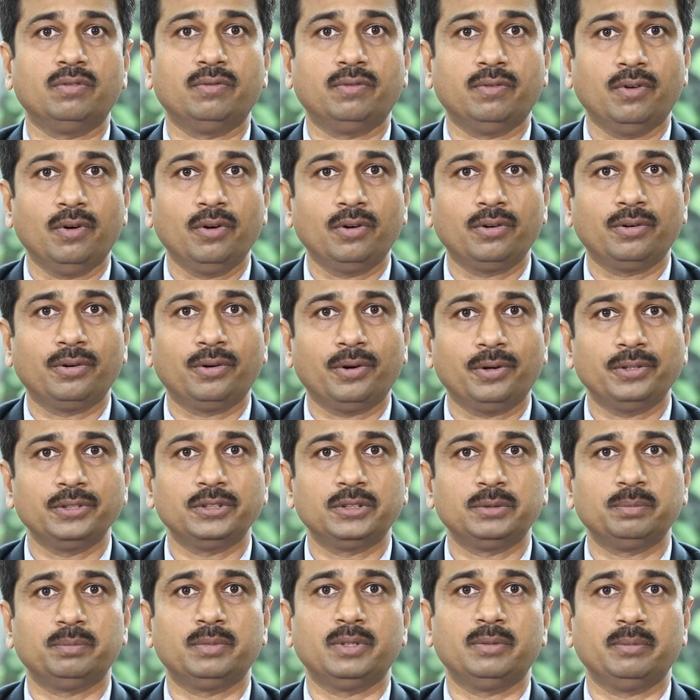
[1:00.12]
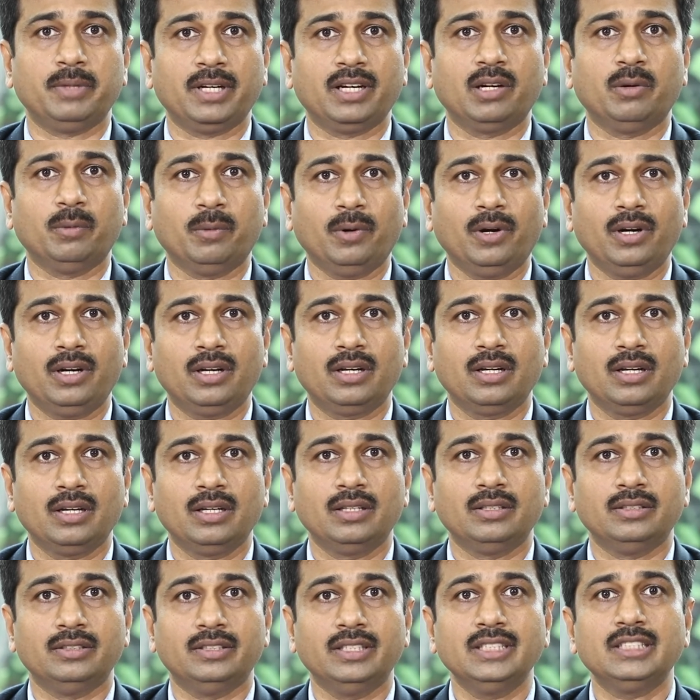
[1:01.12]
4 crores per megawatt,
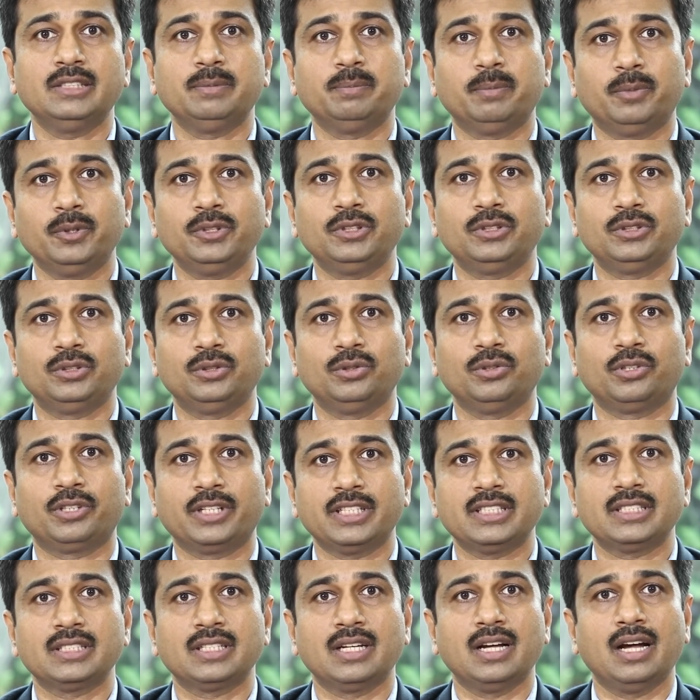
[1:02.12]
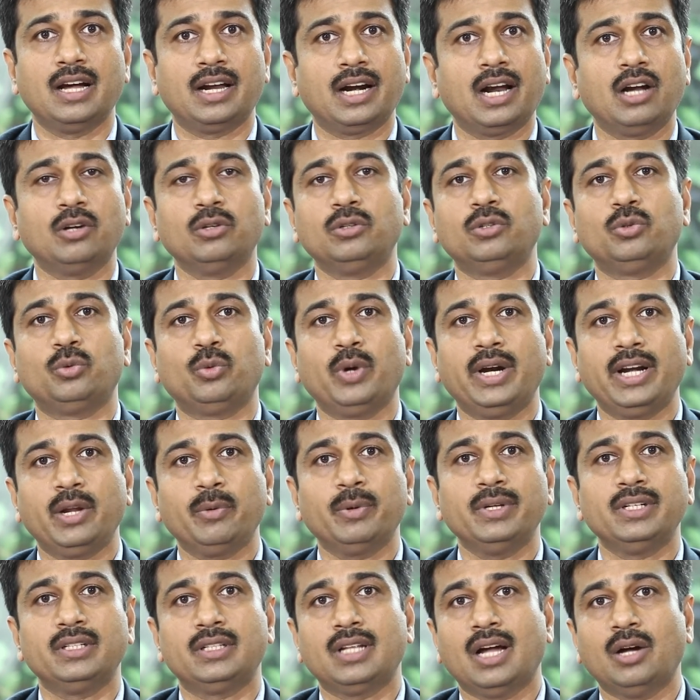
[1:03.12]
this puts to risk around
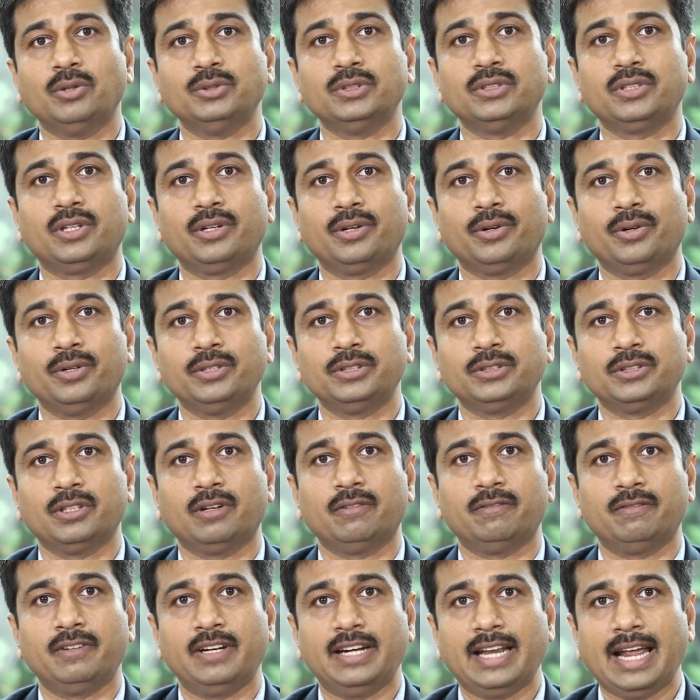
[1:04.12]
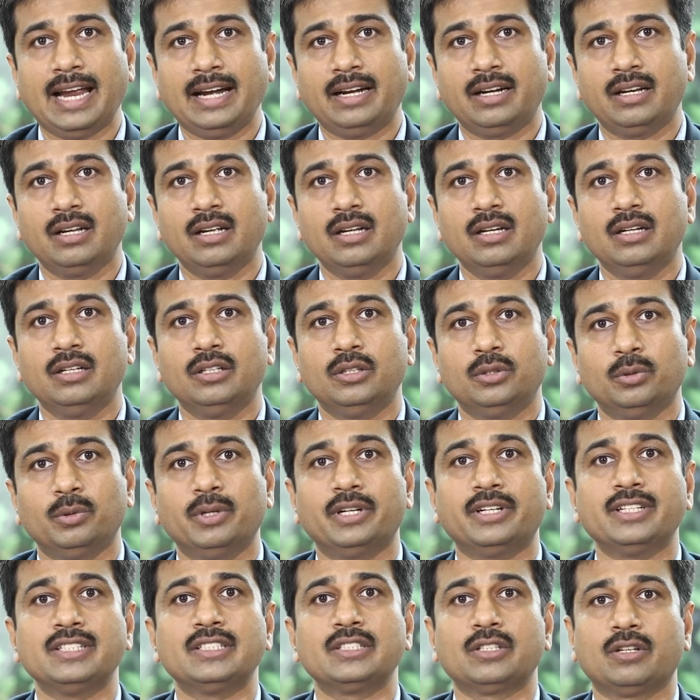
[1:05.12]
21,000 crores of debt to
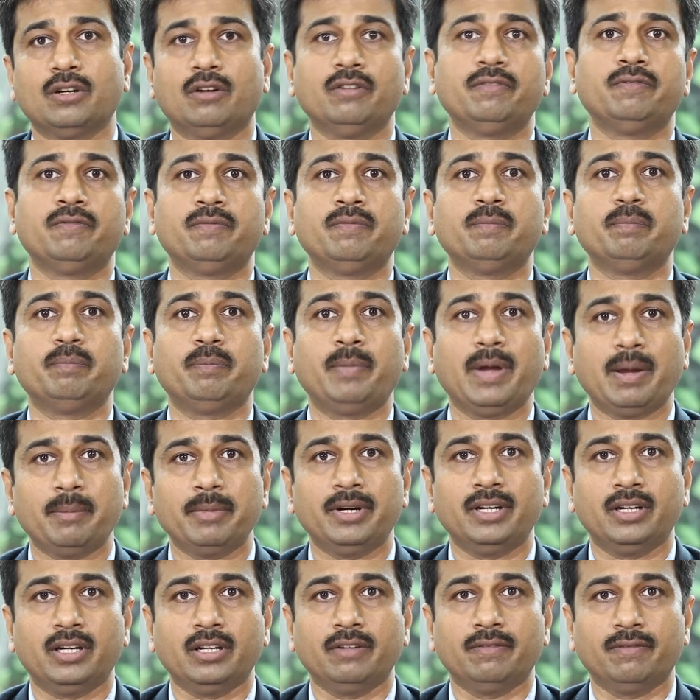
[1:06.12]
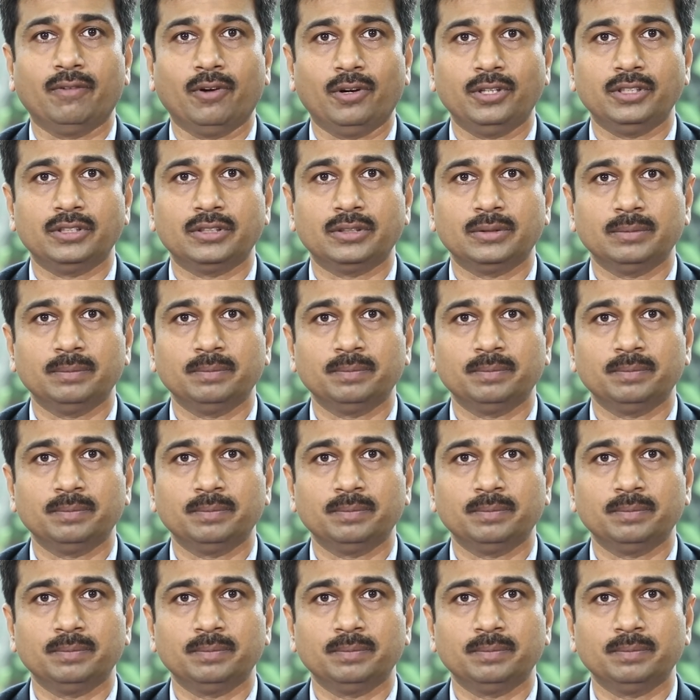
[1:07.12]
a risk of payment defaults.